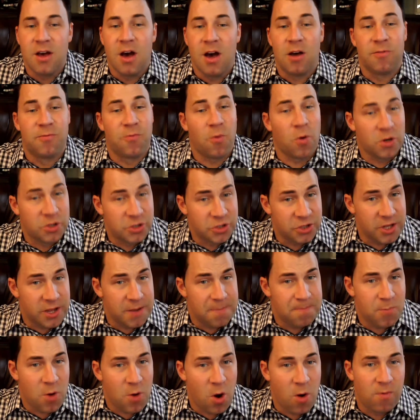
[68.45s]

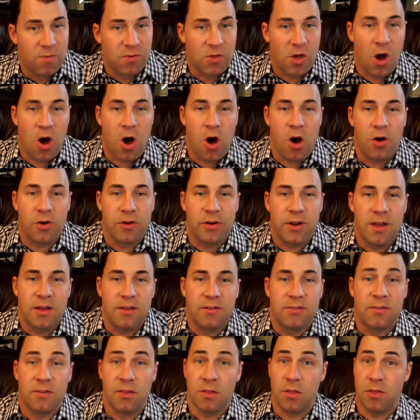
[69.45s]
Unfortunately, over the
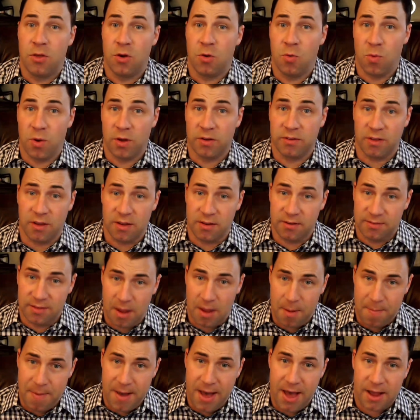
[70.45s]
holidays, there was a
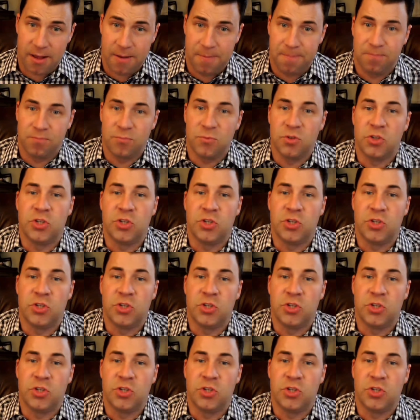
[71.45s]
setback.